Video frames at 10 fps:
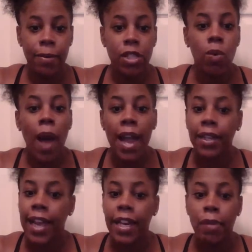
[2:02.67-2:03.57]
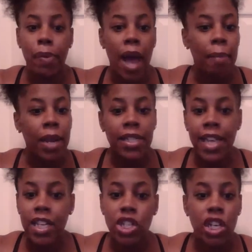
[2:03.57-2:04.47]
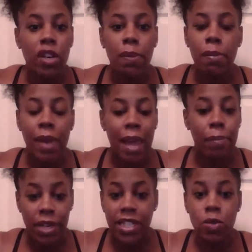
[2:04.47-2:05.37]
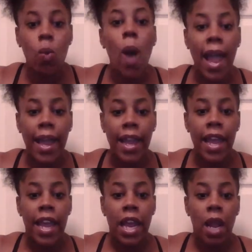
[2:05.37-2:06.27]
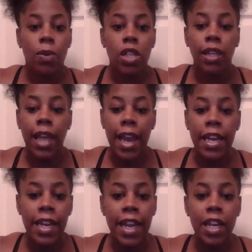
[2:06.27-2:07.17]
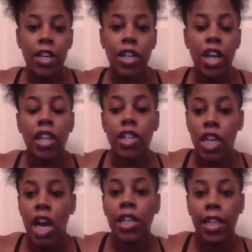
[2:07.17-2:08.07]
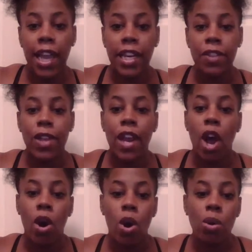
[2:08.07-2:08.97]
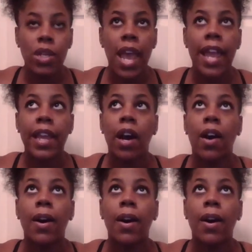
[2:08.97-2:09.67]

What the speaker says: It was a white lady, but I'm not saying she could have been black, but it's white. It was a lady and another young lady that owned it